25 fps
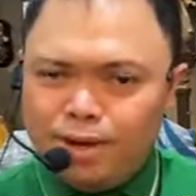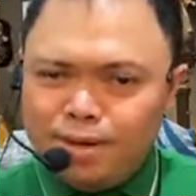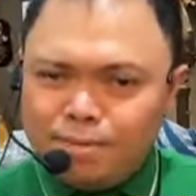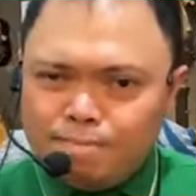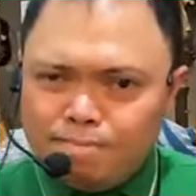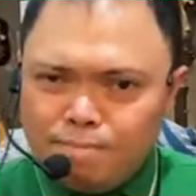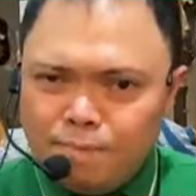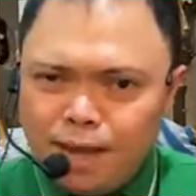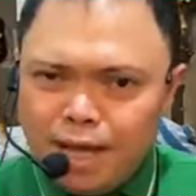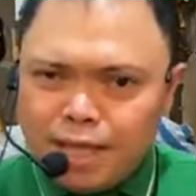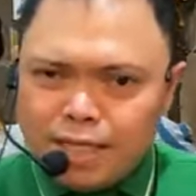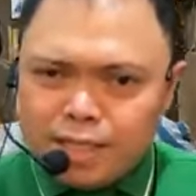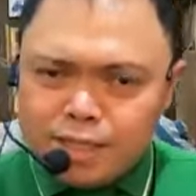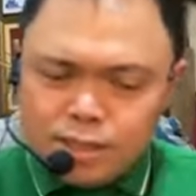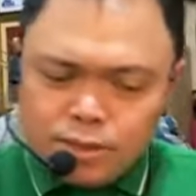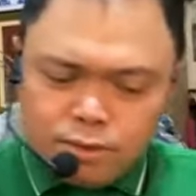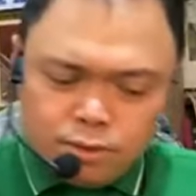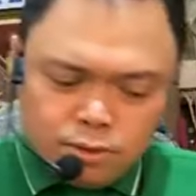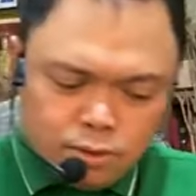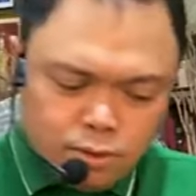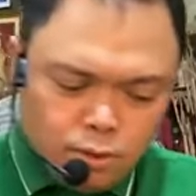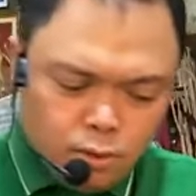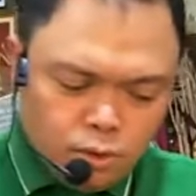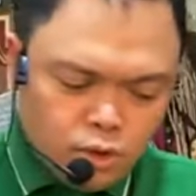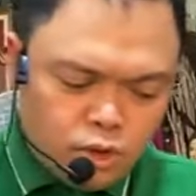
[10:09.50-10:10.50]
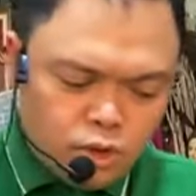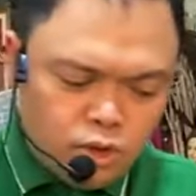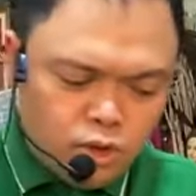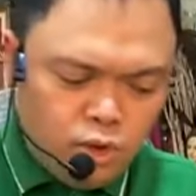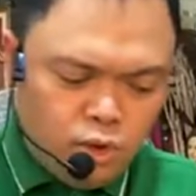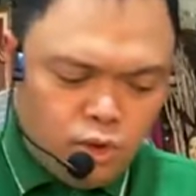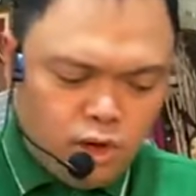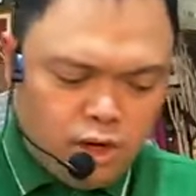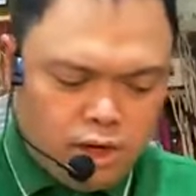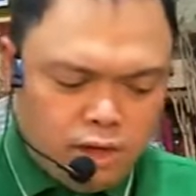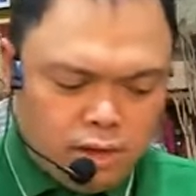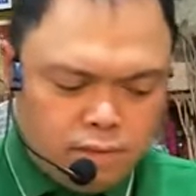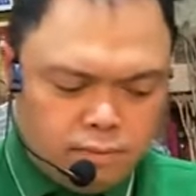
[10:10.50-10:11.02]
What makes you so
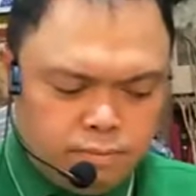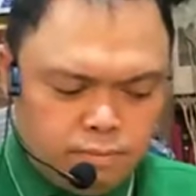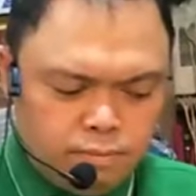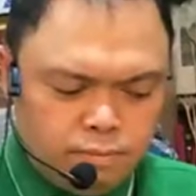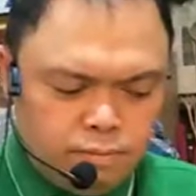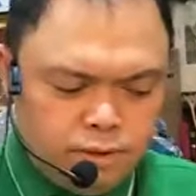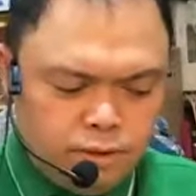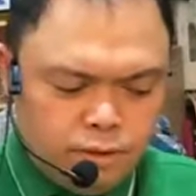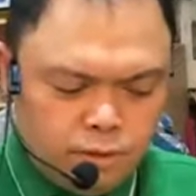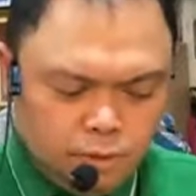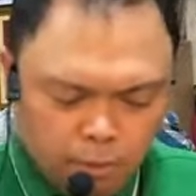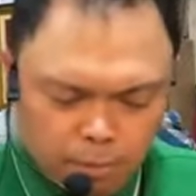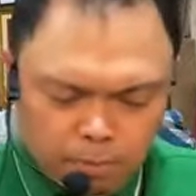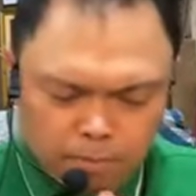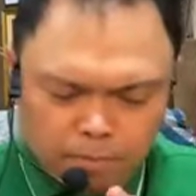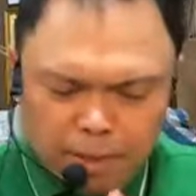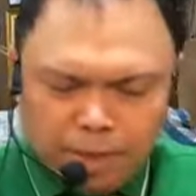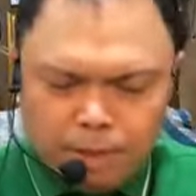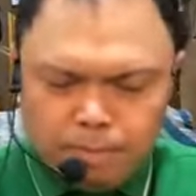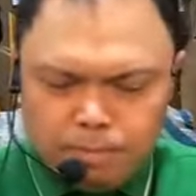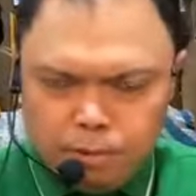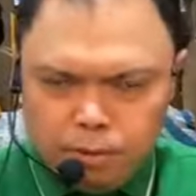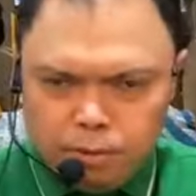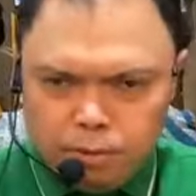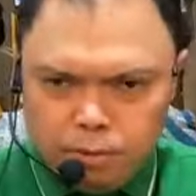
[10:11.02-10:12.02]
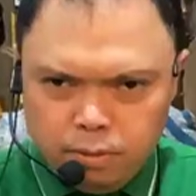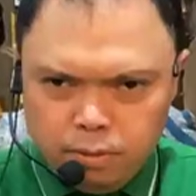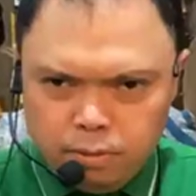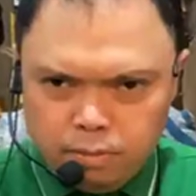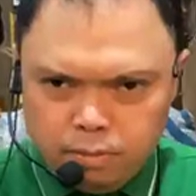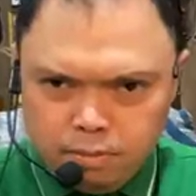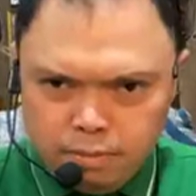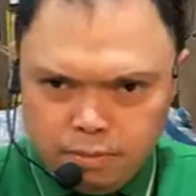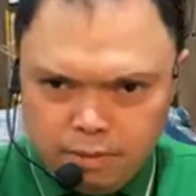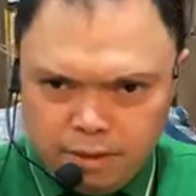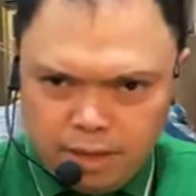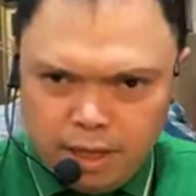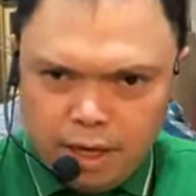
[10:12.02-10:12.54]
sure, you people
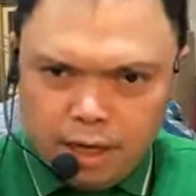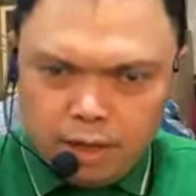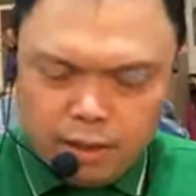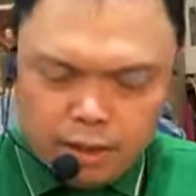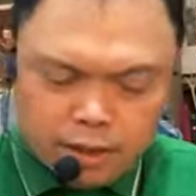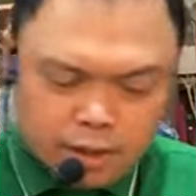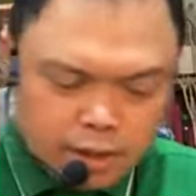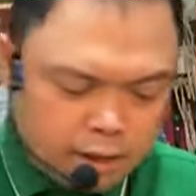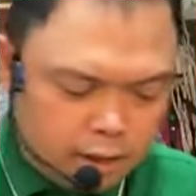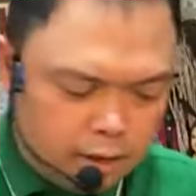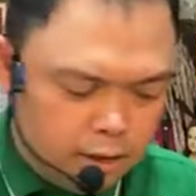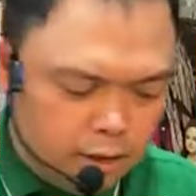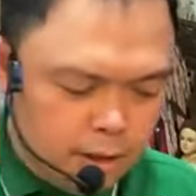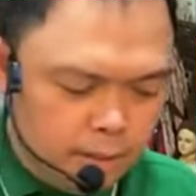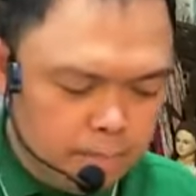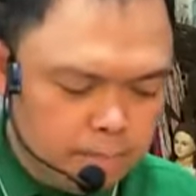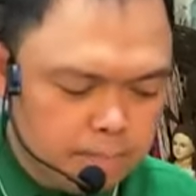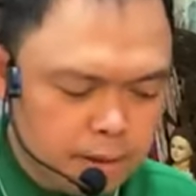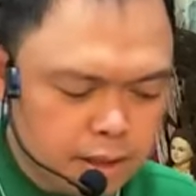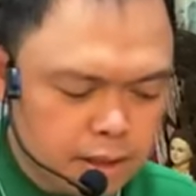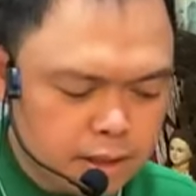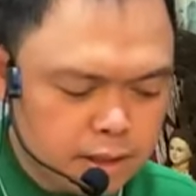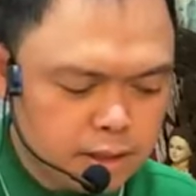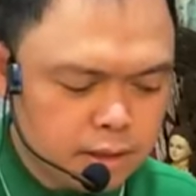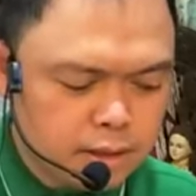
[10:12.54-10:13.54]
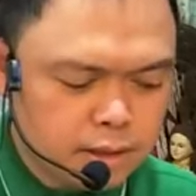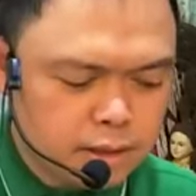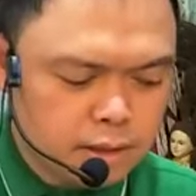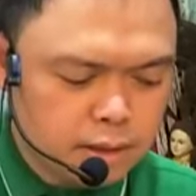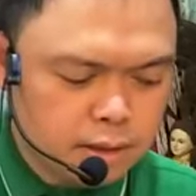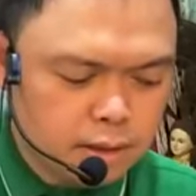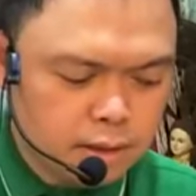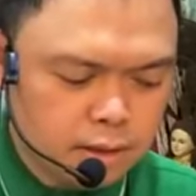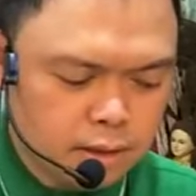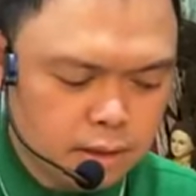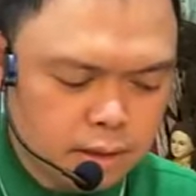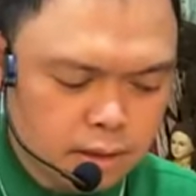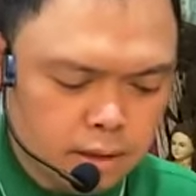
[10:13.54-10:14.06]
there in the
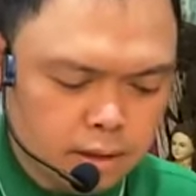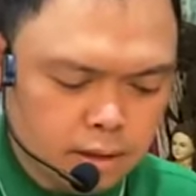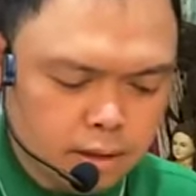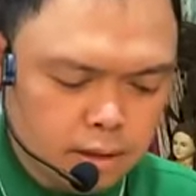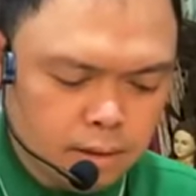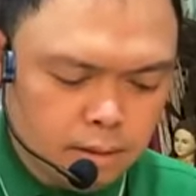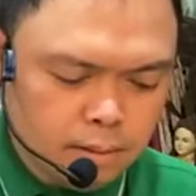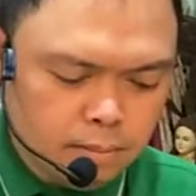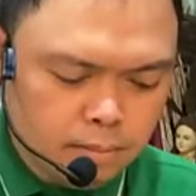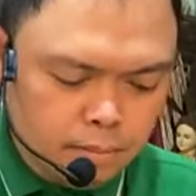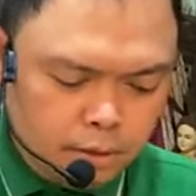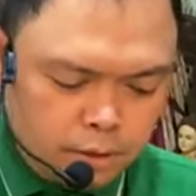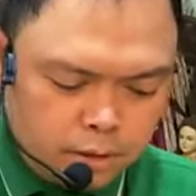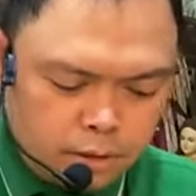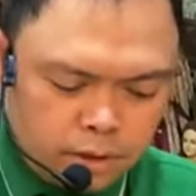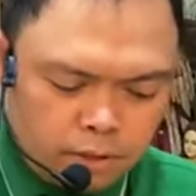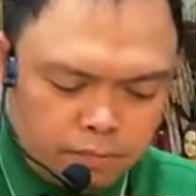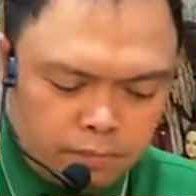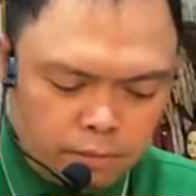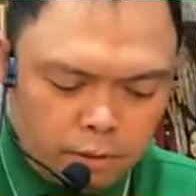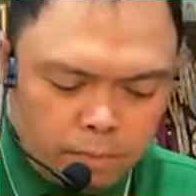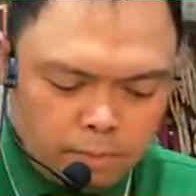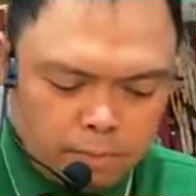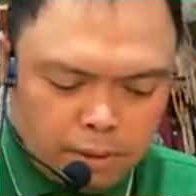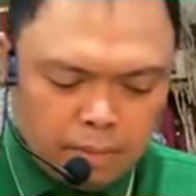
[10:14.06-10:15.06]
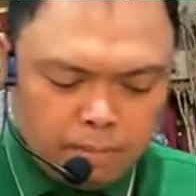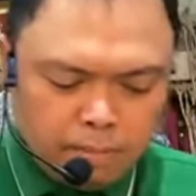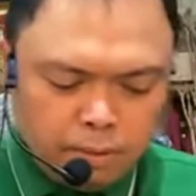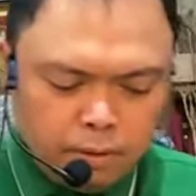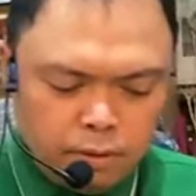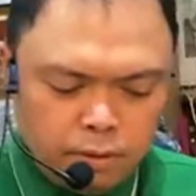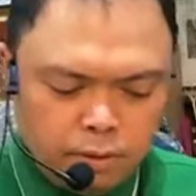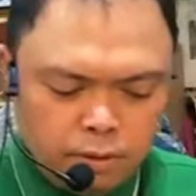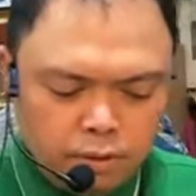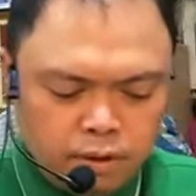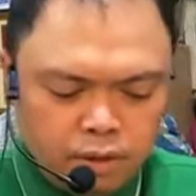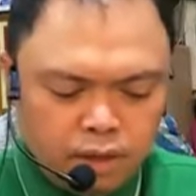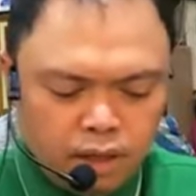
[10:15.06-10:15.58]
Olympics? Most of all,
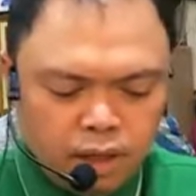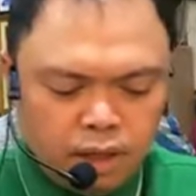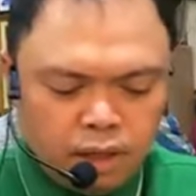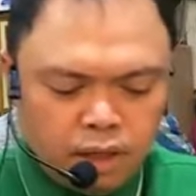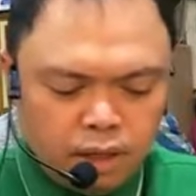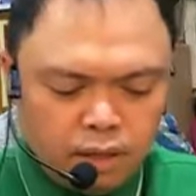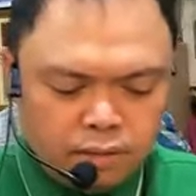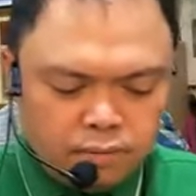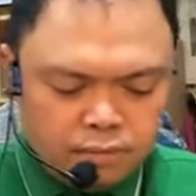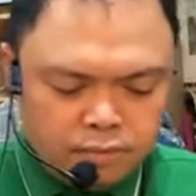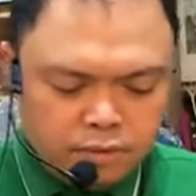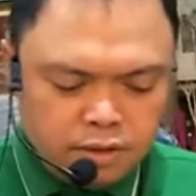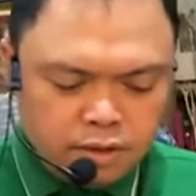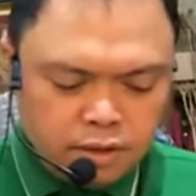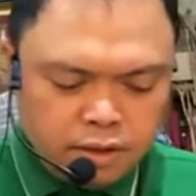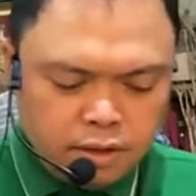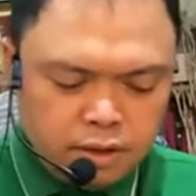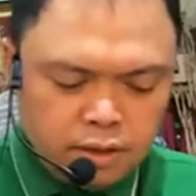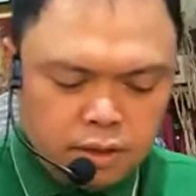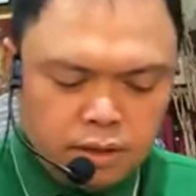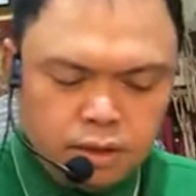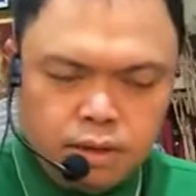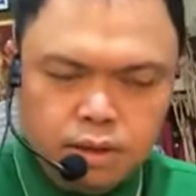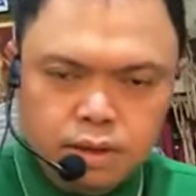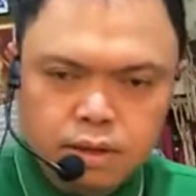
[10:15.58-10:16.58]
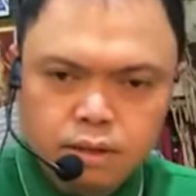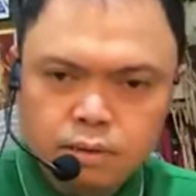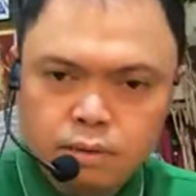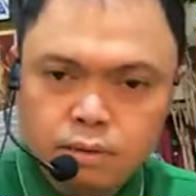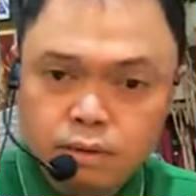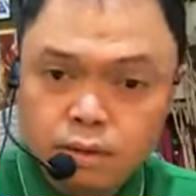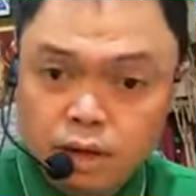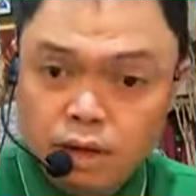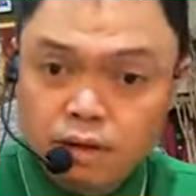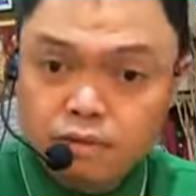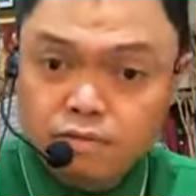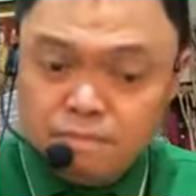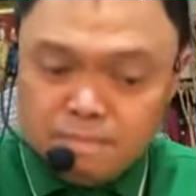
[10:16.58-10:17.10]
people who love
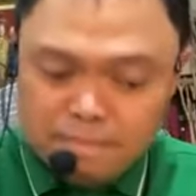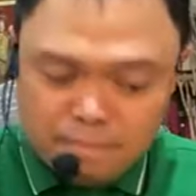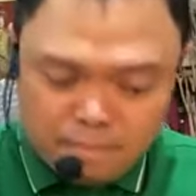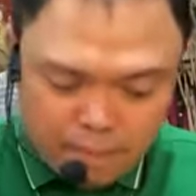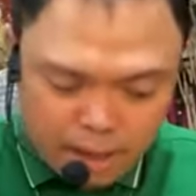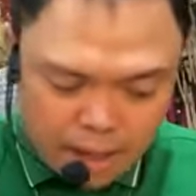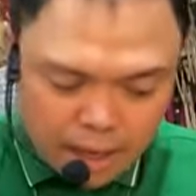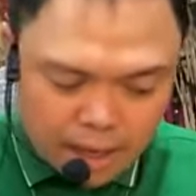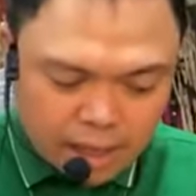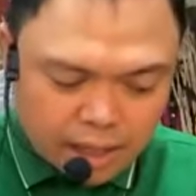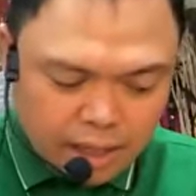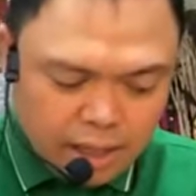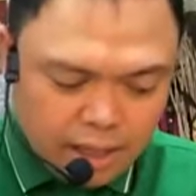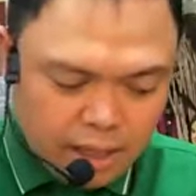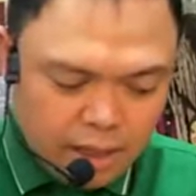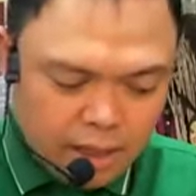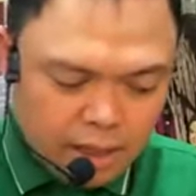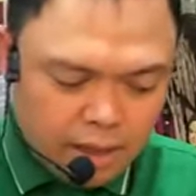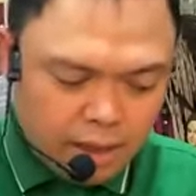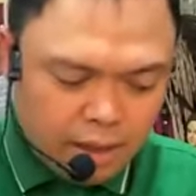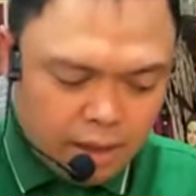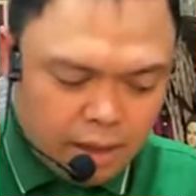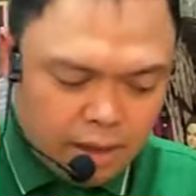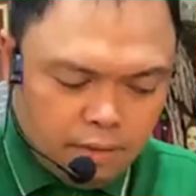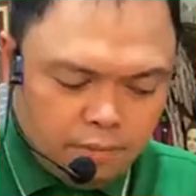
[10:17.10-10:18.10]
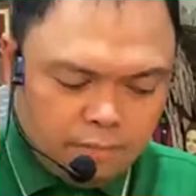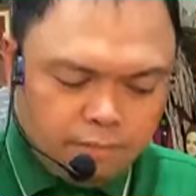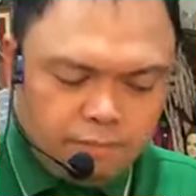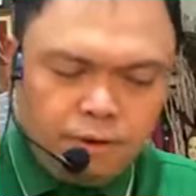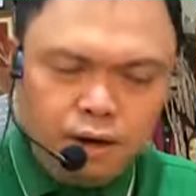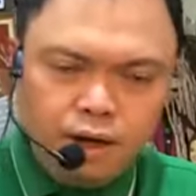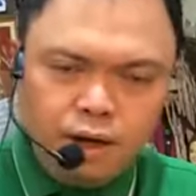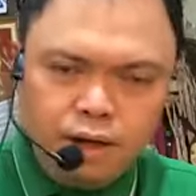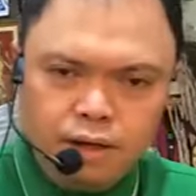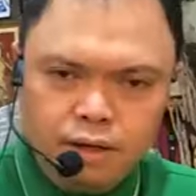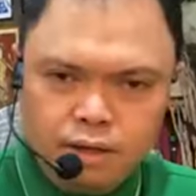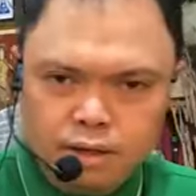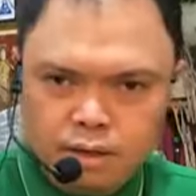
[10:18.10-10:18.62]
making
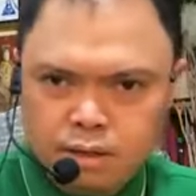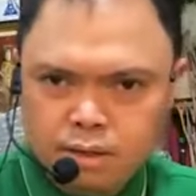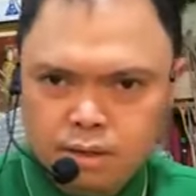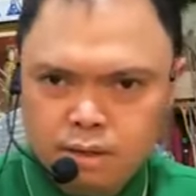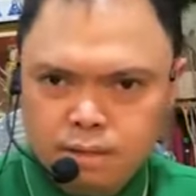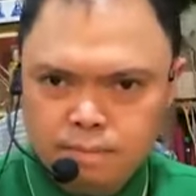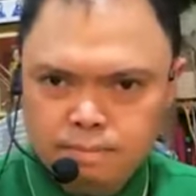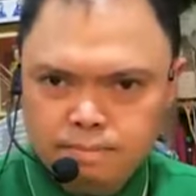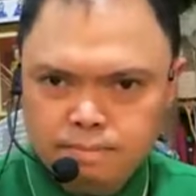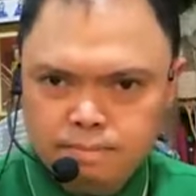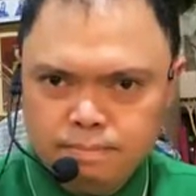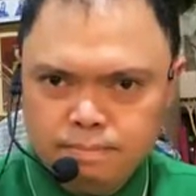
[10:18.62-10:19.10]
fun